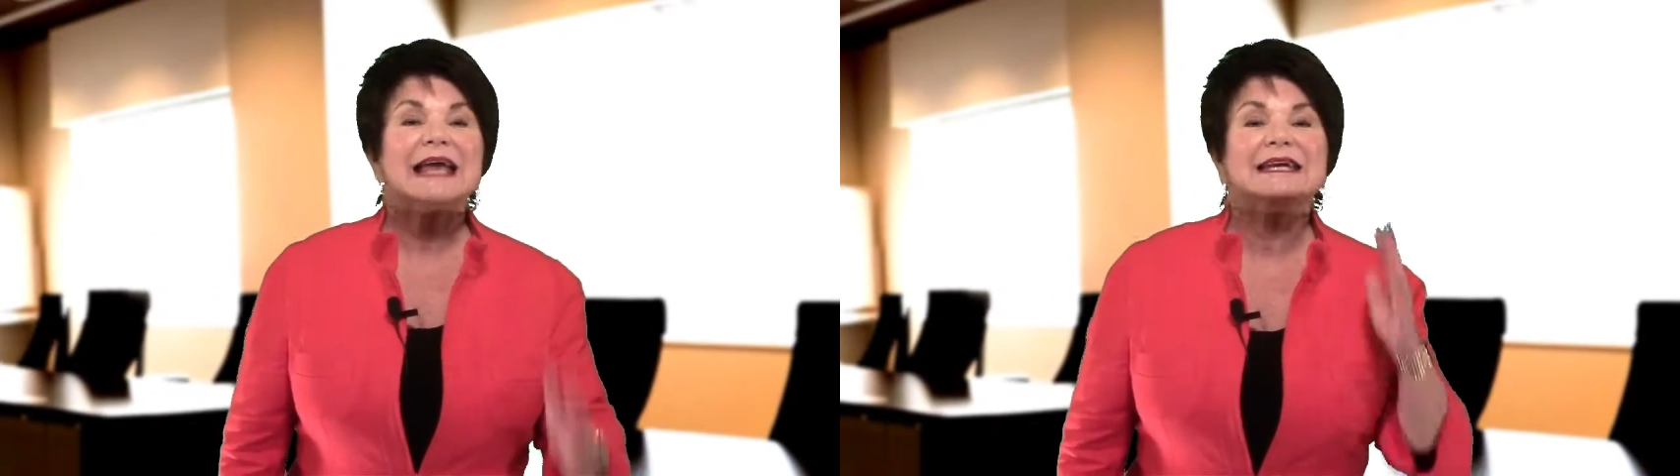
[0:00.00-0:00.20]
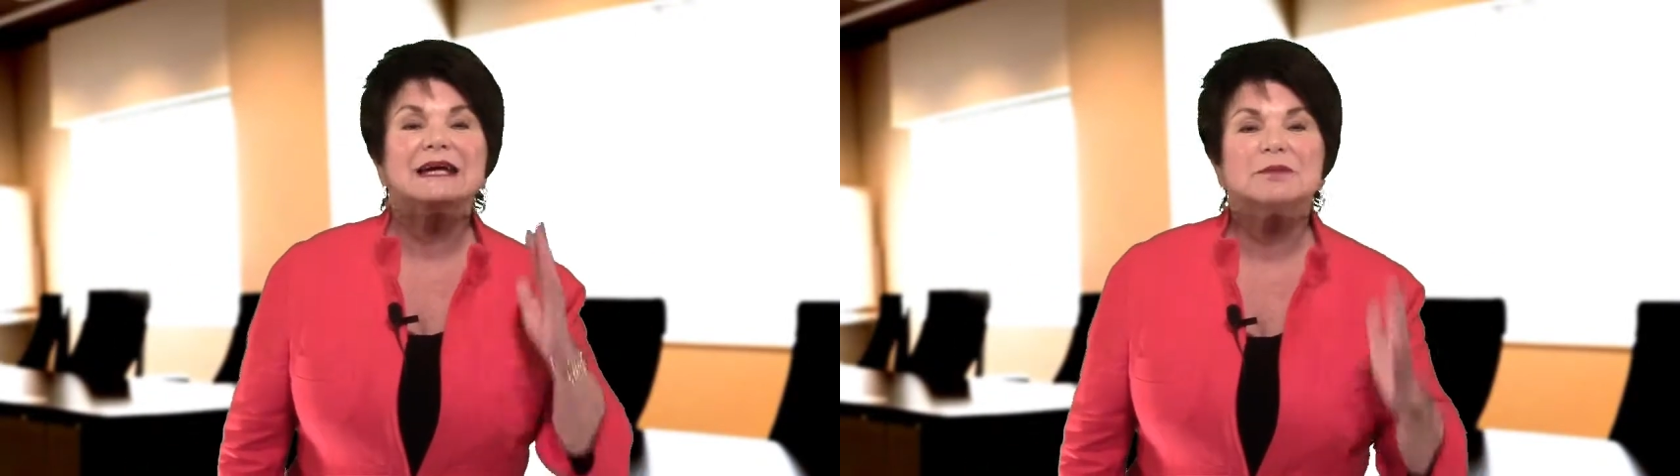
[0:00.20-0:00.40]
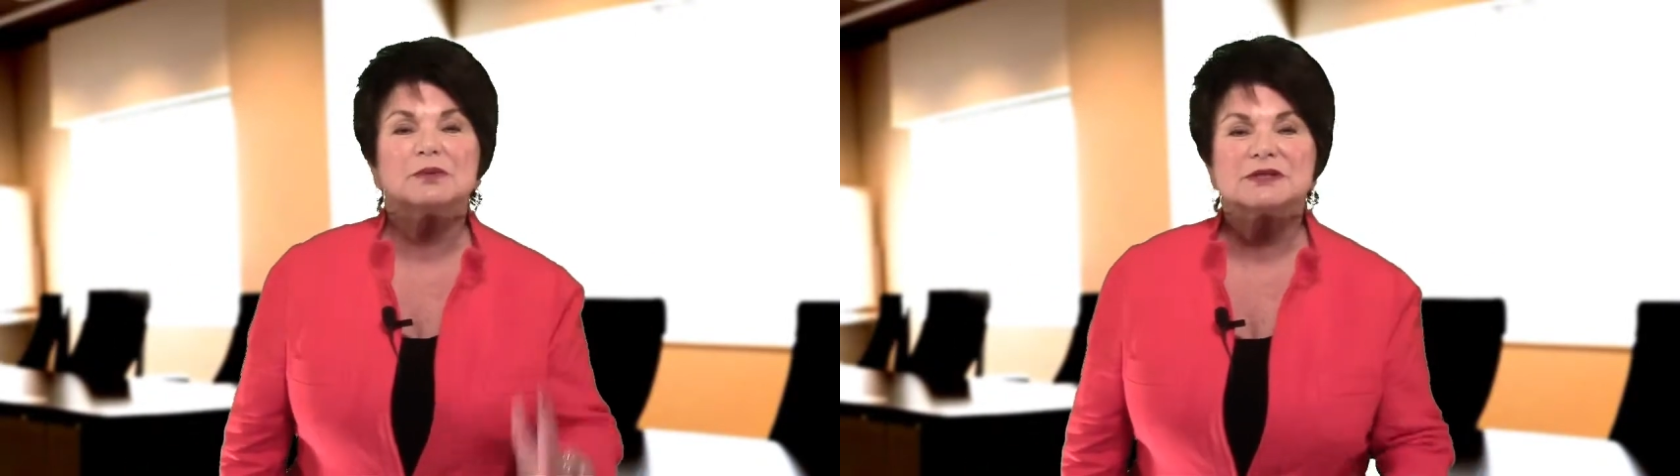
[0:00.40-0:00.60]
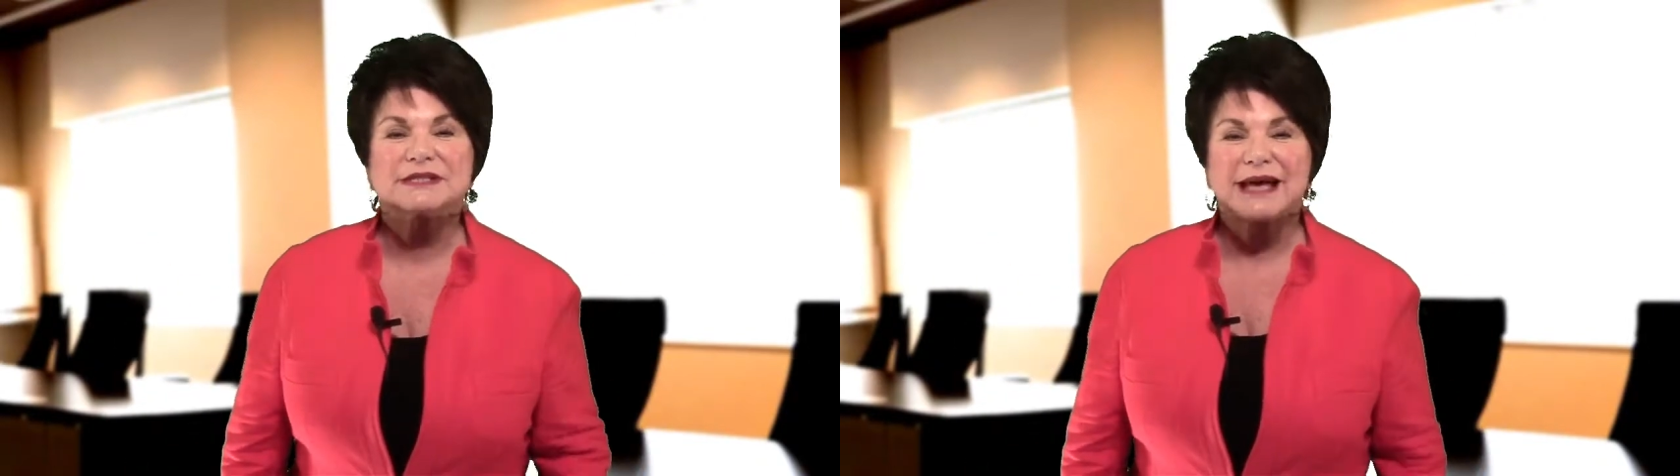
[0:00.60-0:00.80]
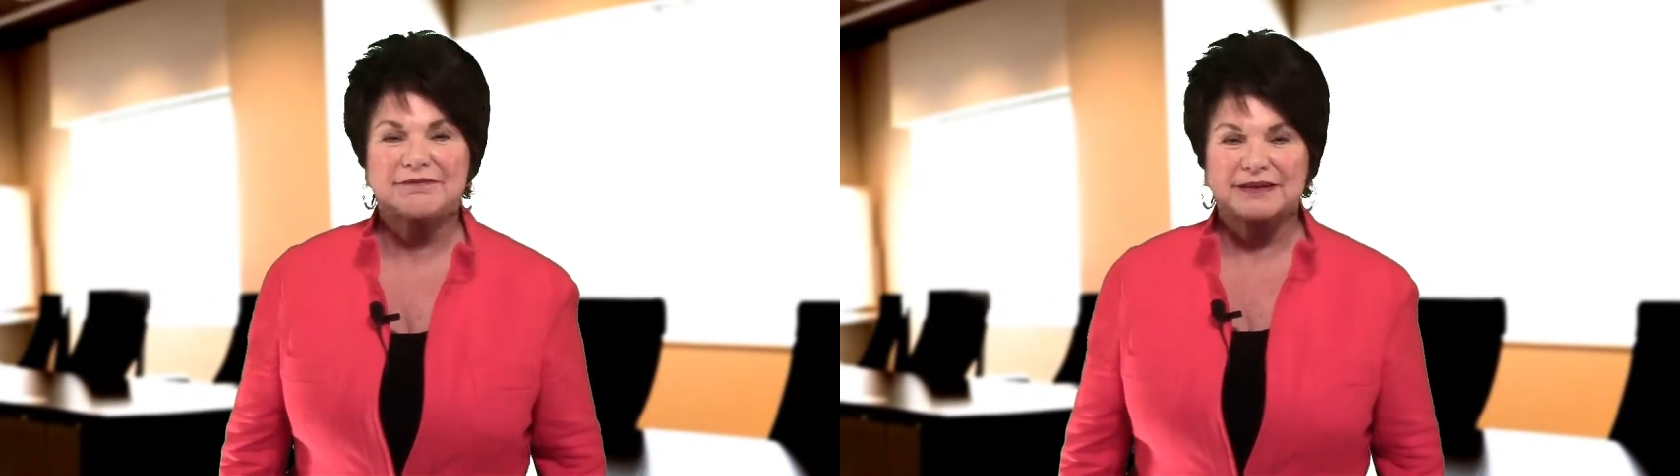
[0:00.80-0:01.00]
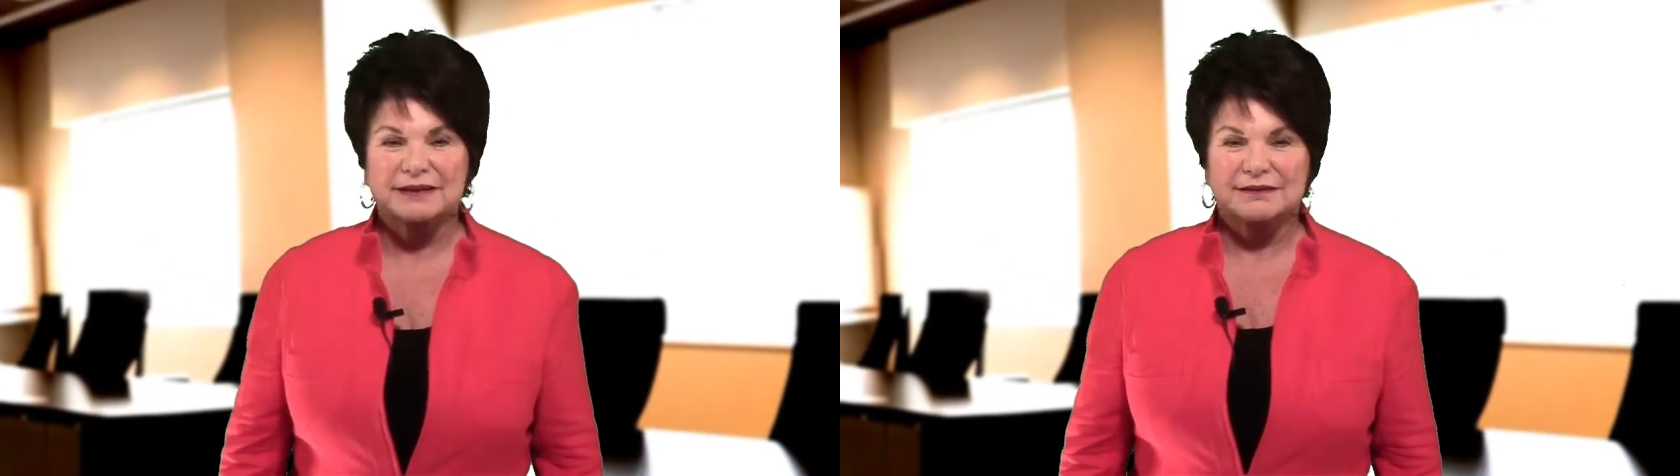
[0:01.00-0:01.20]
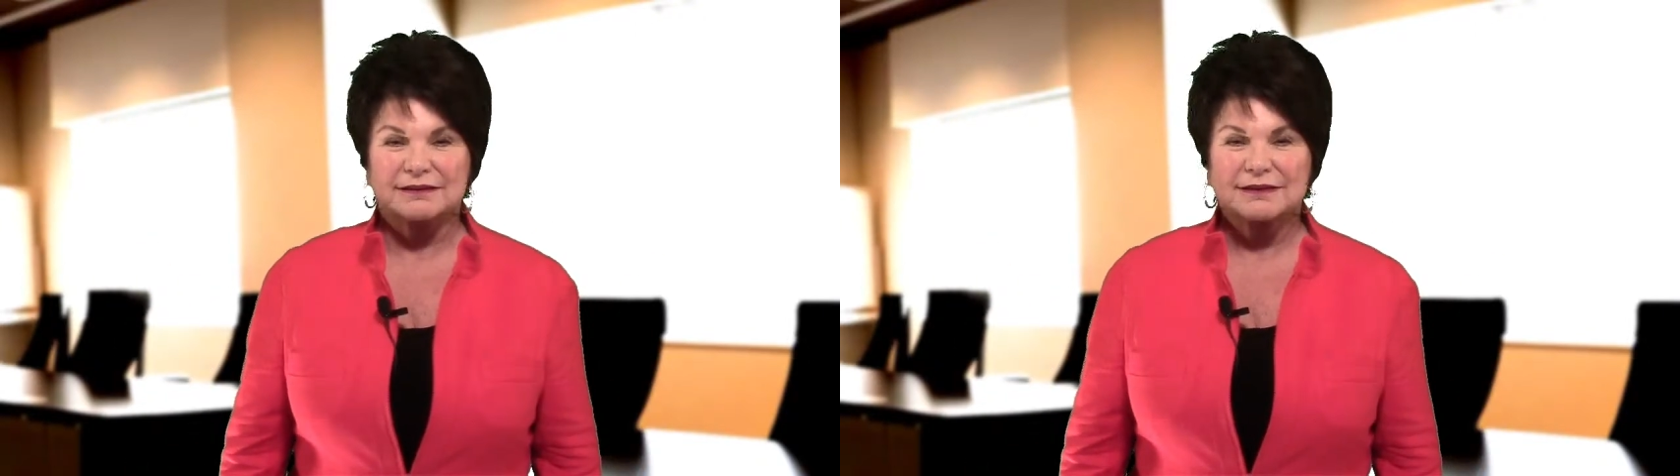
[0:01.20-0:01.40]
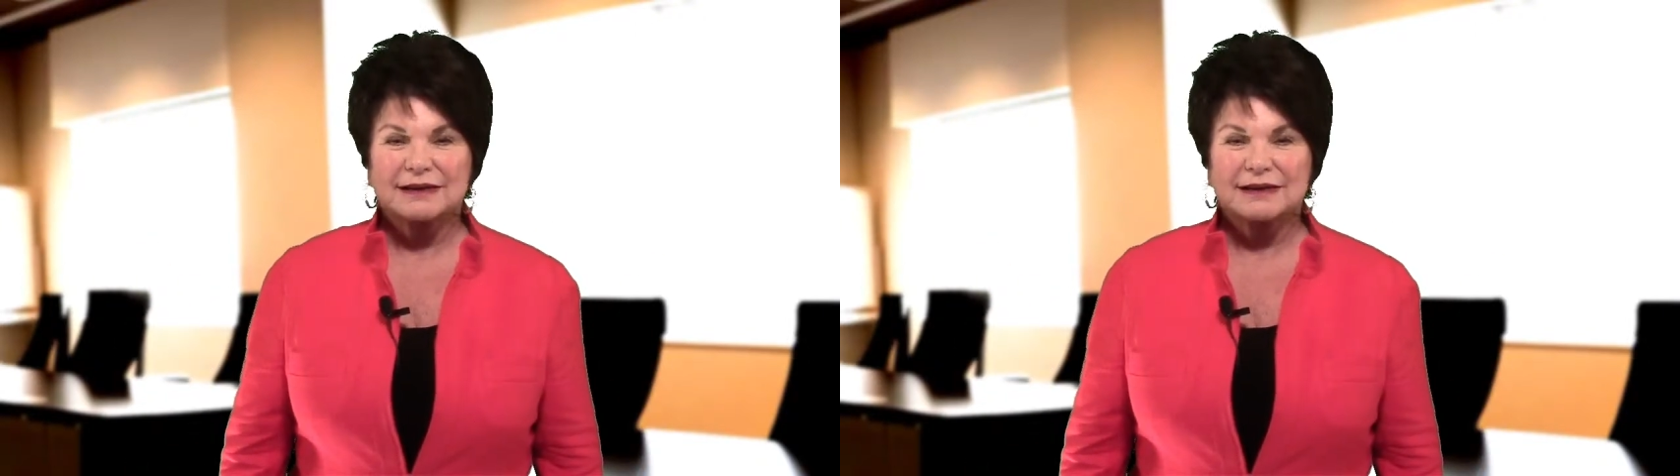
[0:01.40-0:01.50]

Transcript: Number 7,